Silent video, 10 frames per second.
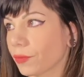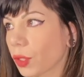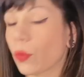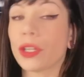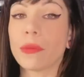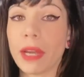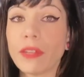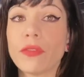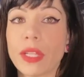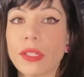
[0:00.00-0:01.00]
where you
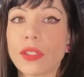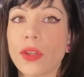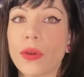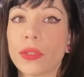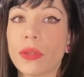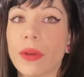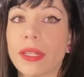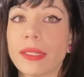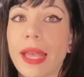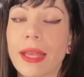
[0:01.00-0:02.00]
might feel as though you are
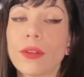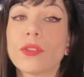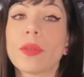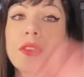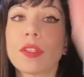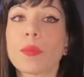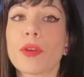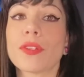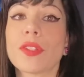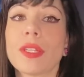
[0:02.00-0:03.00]
entangled with this
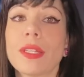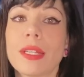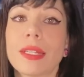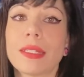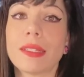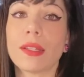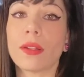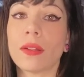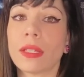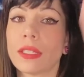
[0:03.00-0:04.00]
person
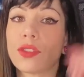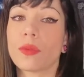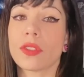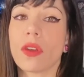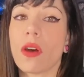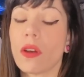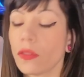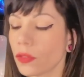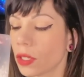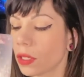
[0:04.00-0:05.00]
until it's
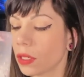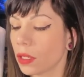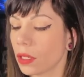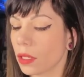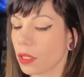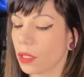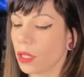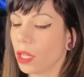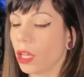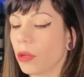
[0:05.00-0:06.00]
resolved
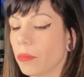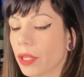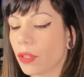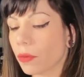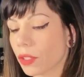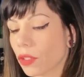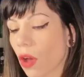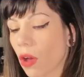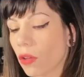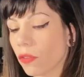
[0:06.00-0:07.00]
but the
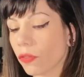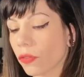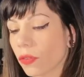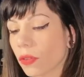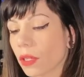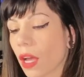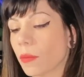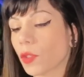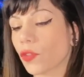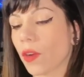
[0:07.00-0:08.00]
resolve
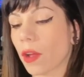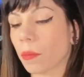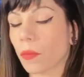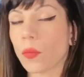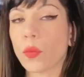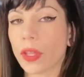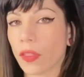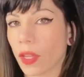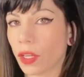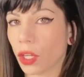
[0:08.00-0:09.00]
comes from
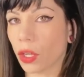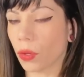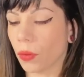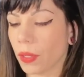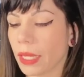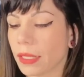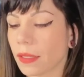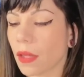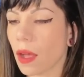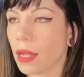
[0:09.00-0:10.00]
within you.
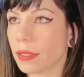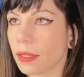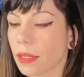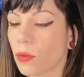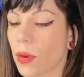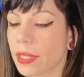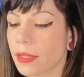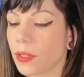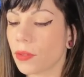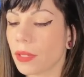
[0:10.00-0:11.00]
It's not going
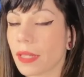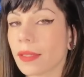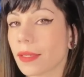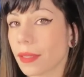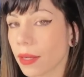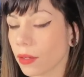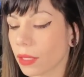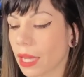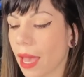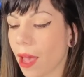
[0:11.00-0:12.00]
to
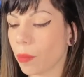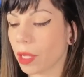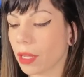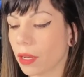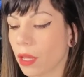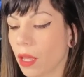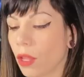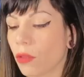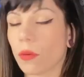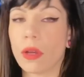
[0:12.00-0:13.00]
necessarily happen
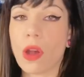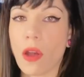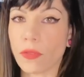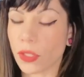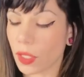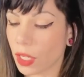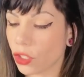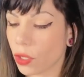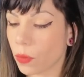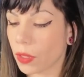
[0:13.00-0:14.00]
through a
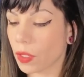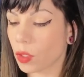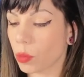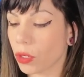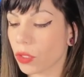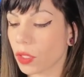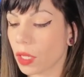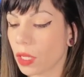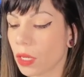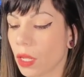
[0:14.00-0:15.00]
conversation with this
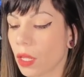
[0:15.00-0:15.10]
person,